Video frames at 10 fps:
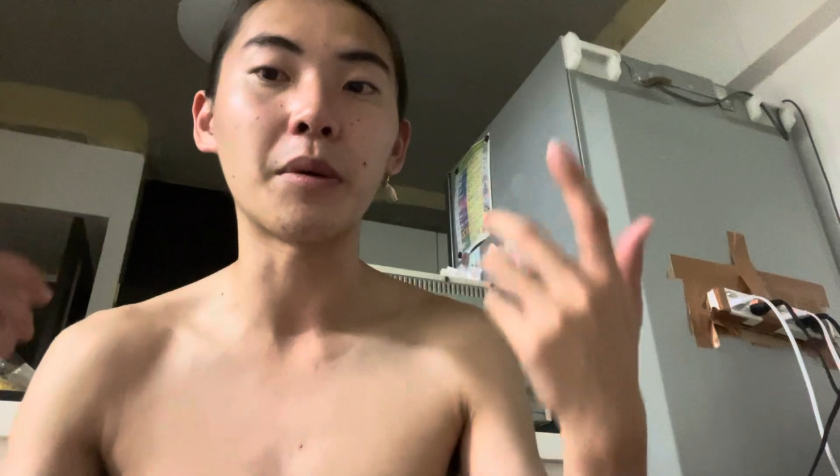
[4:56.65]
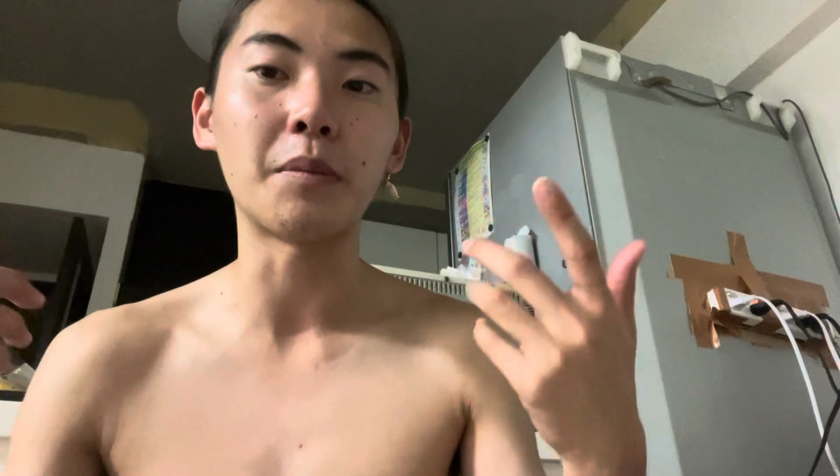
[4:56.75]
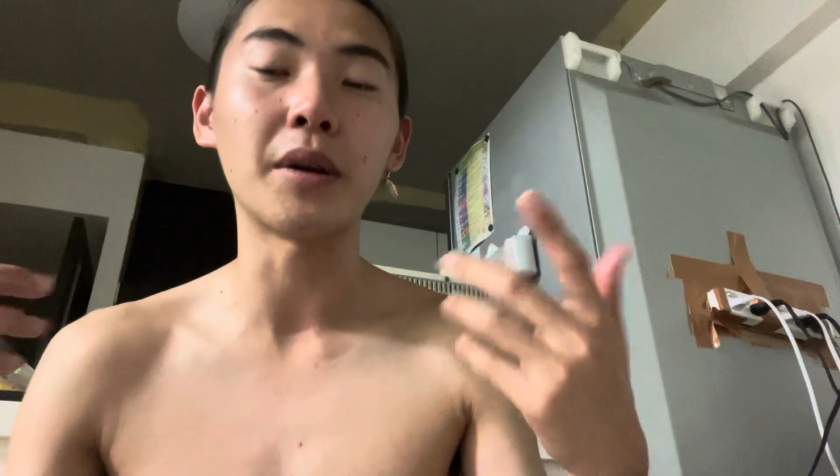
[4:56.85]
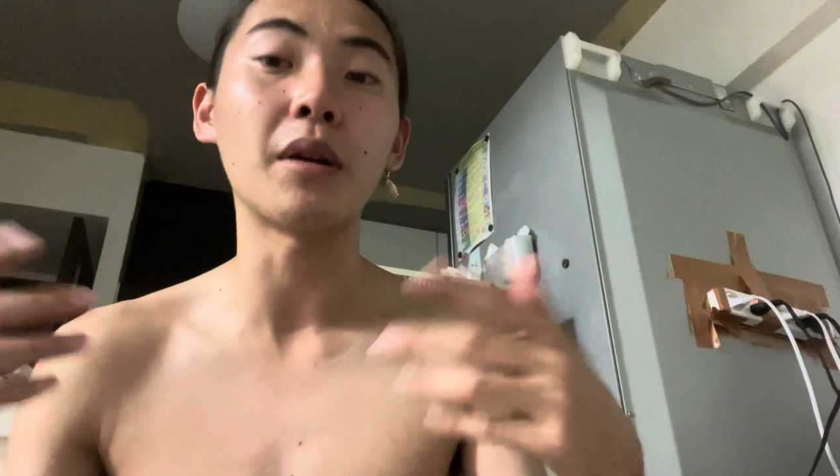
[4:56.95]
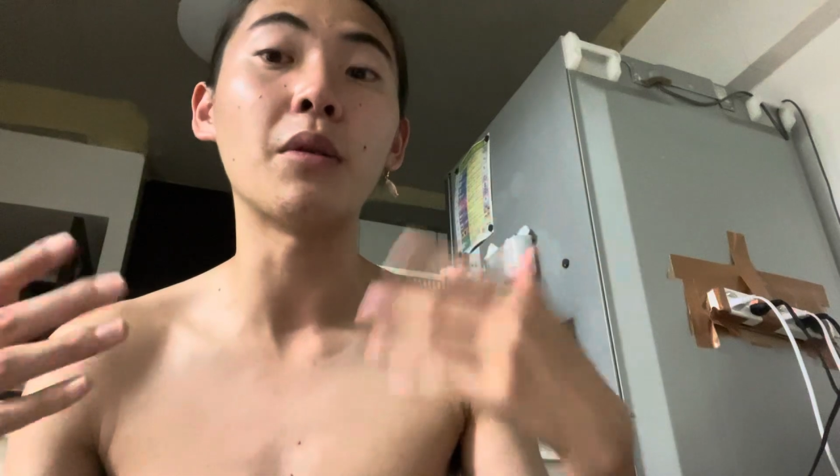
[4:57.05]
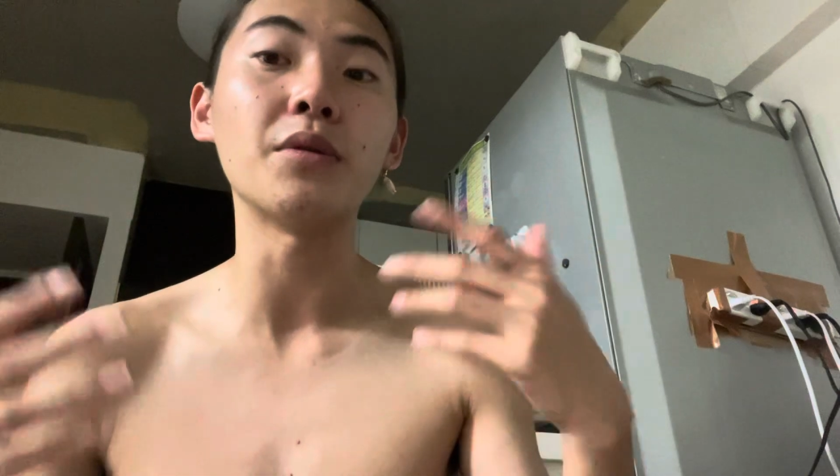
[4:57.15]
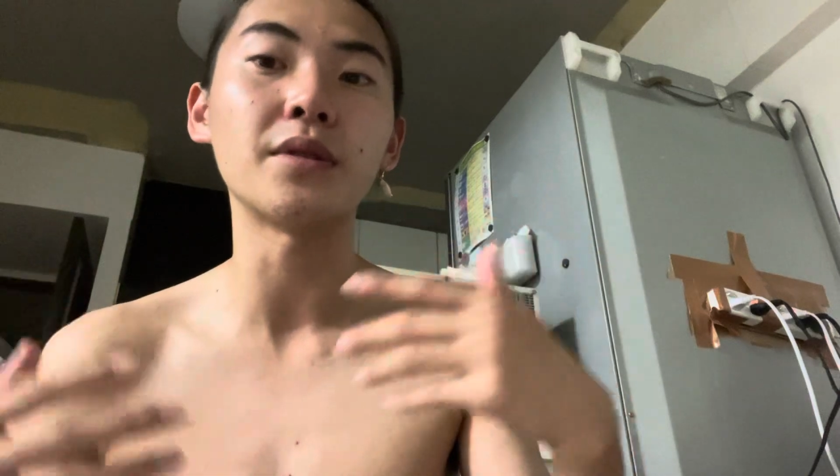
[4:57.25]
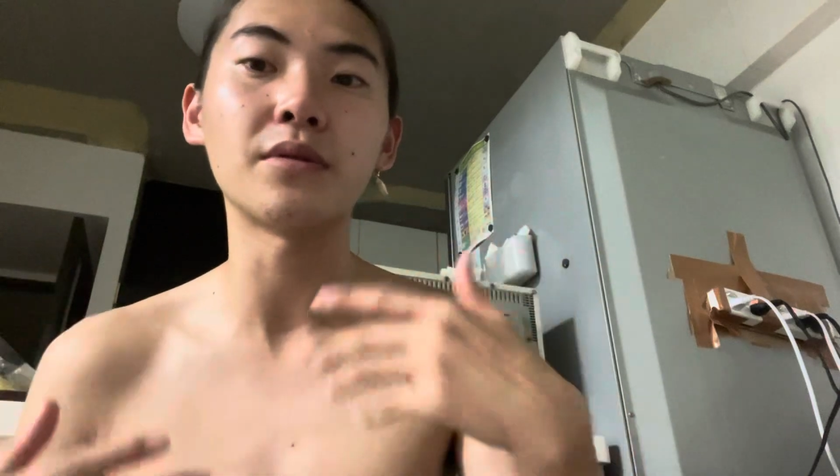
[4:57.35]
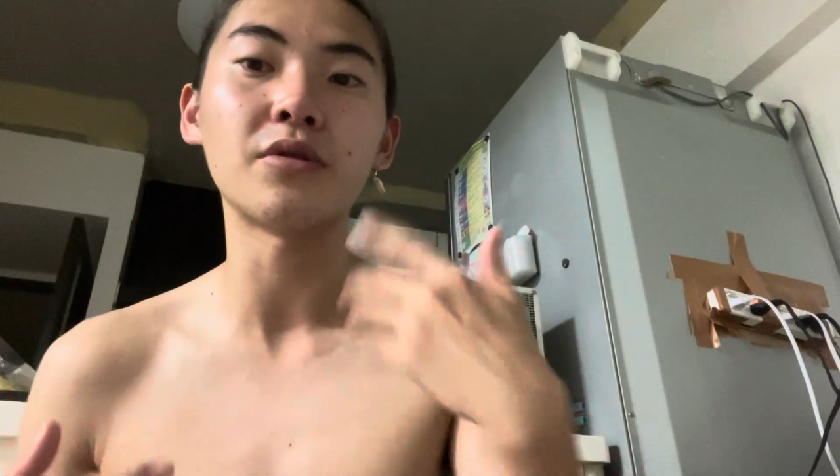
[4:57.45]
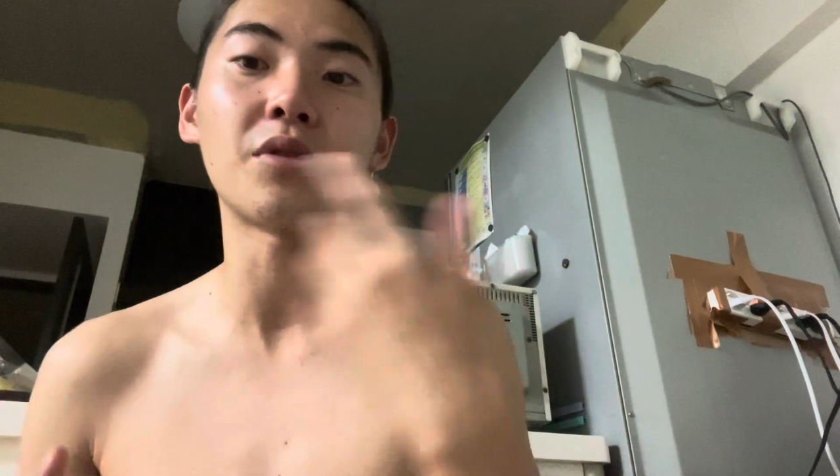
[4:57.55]
but
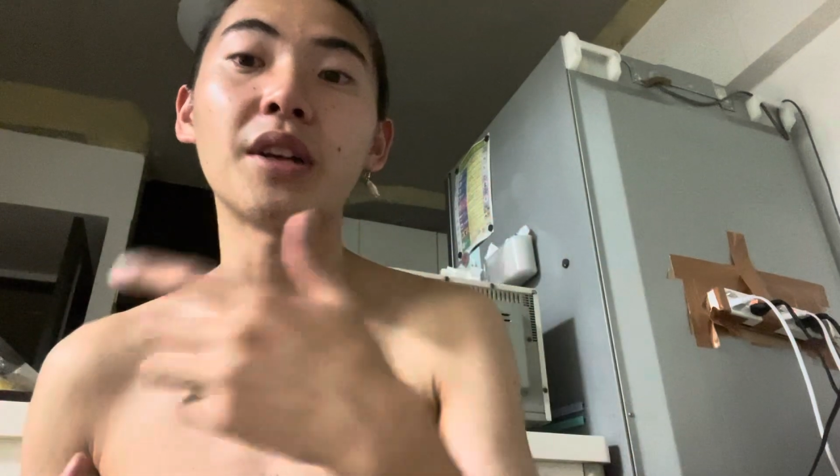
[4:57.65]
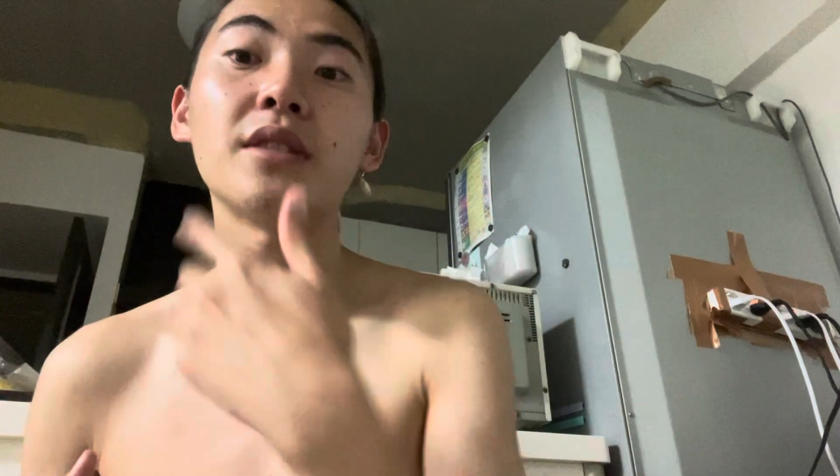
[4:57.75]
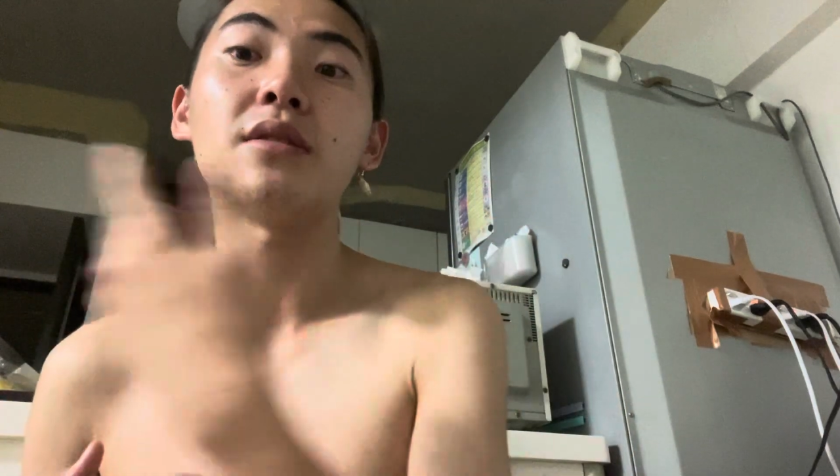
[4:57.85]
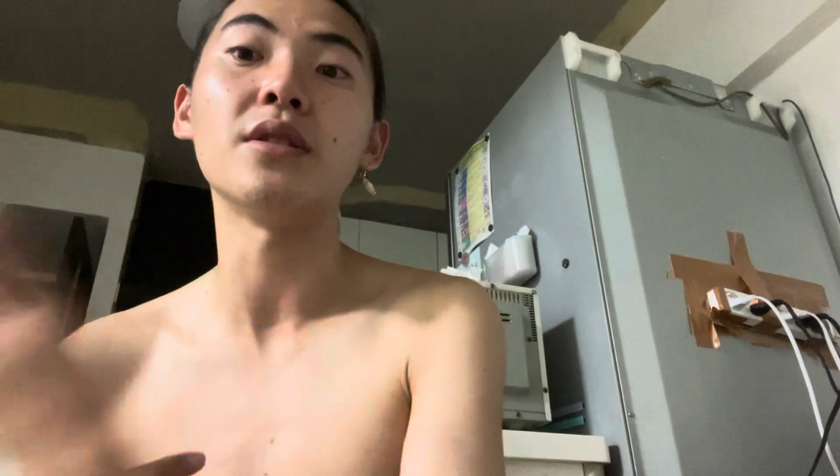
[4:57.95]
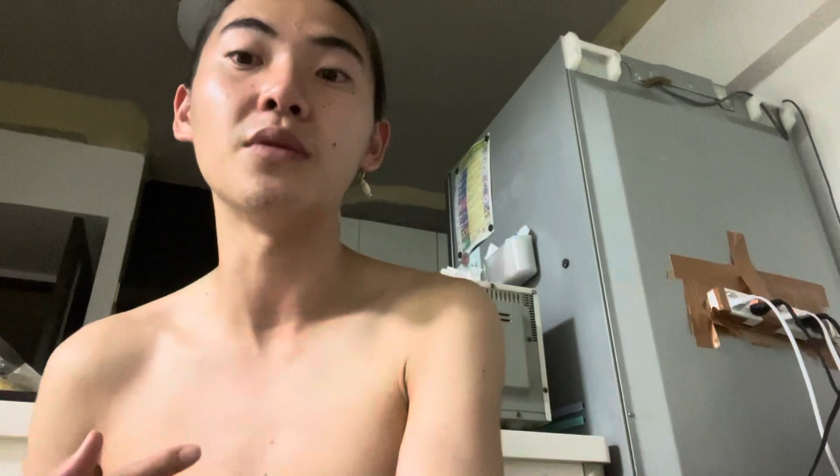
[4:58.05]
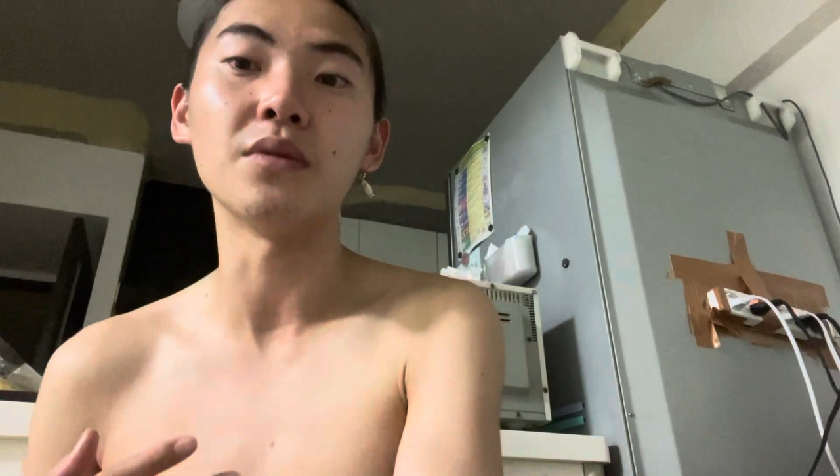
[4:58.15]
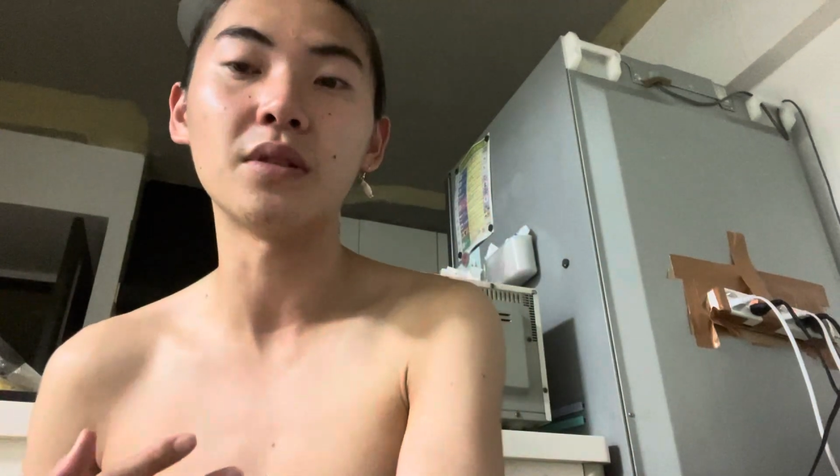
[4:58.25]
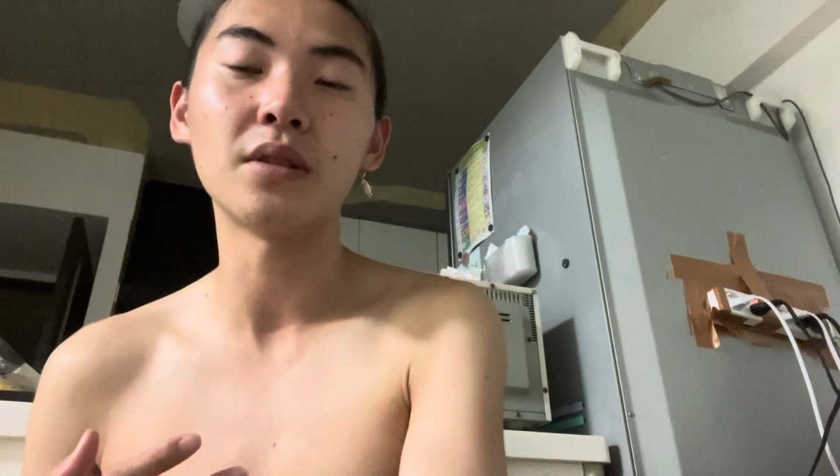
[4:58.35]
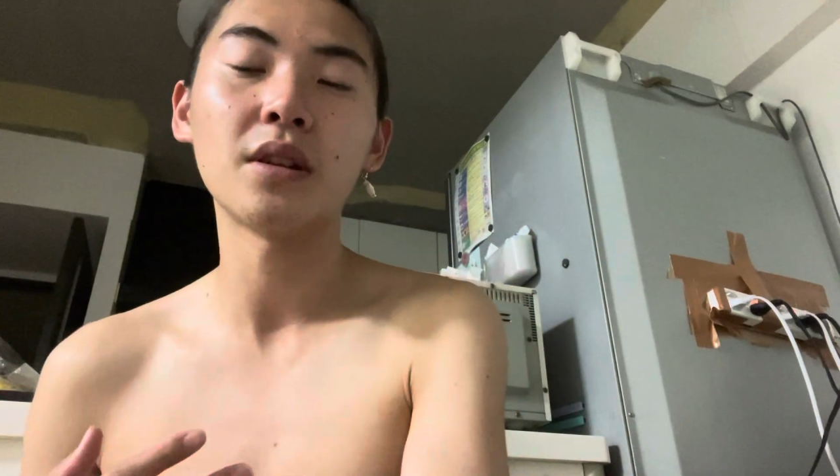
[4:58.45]
also try to use